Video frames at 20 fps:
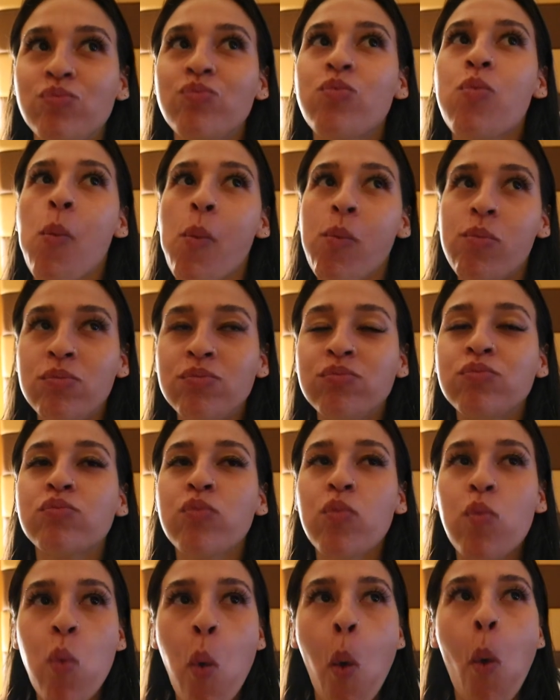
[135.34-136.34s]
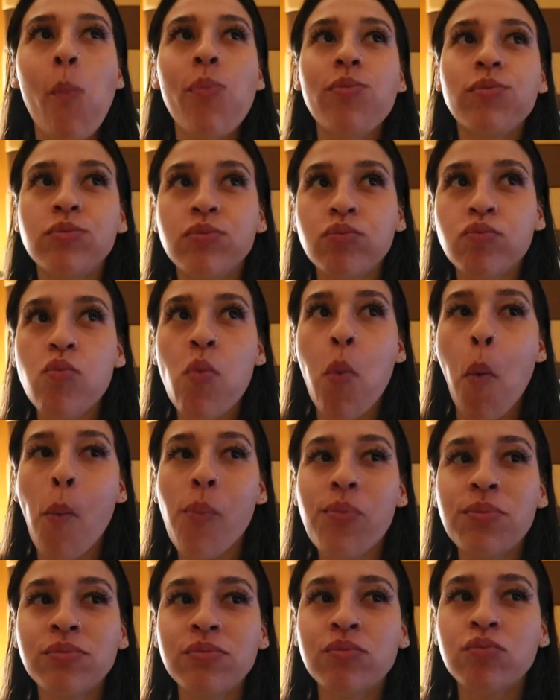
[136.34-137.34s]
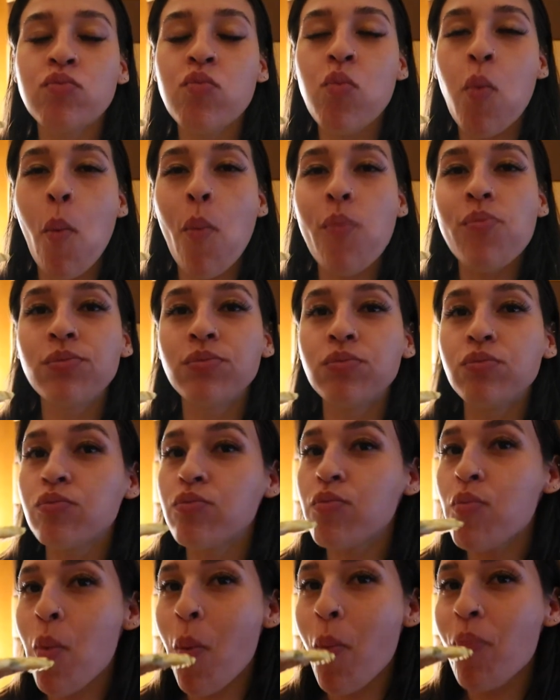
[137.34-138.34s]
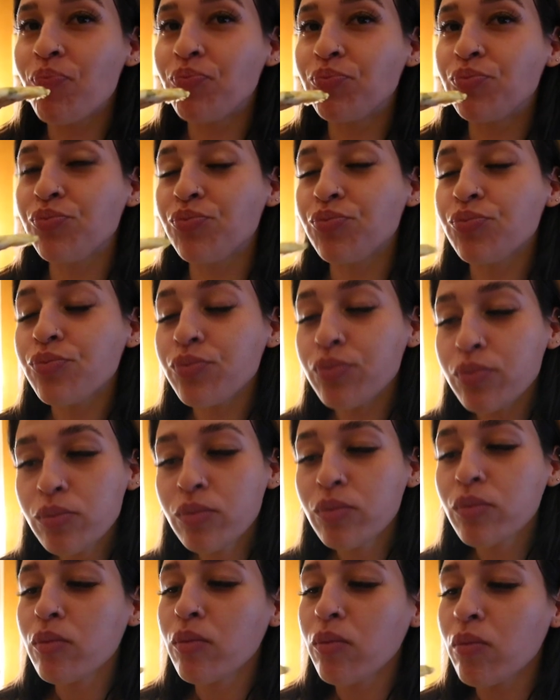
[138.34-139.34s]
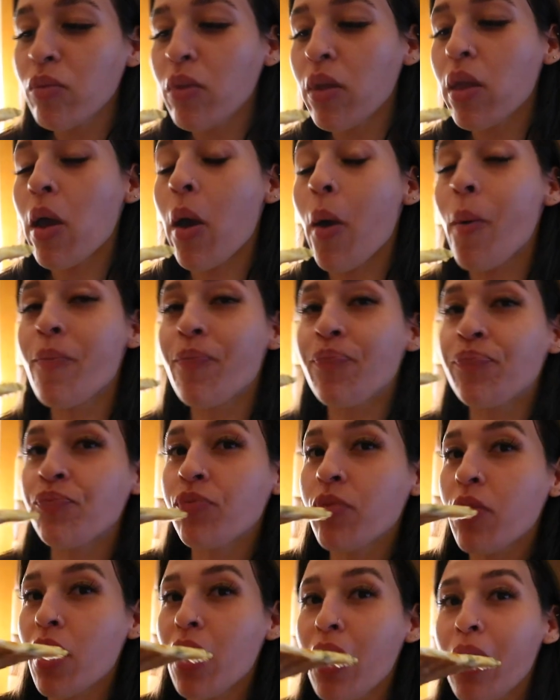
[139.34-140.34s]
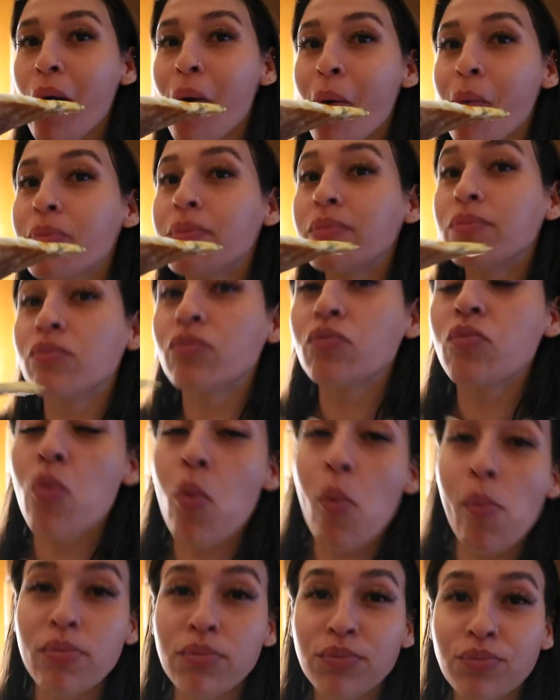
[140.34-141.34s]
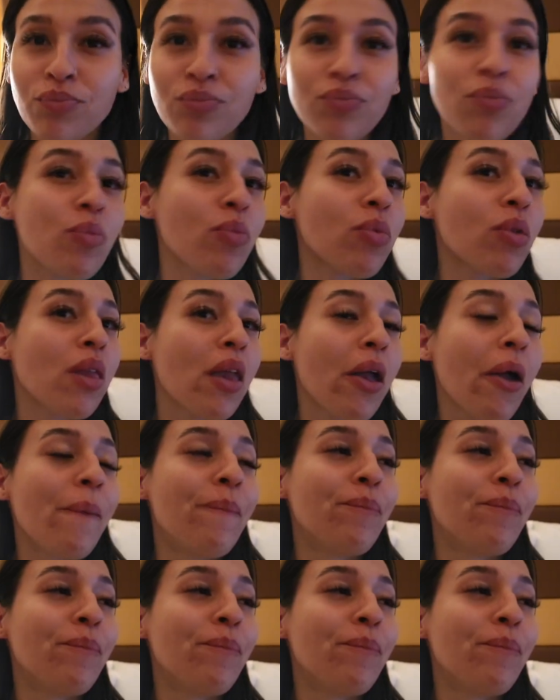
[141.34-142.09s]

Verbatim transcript: is good, but Cosmopolitan's white pizza is just as good, and we don't got to fly to New York. so,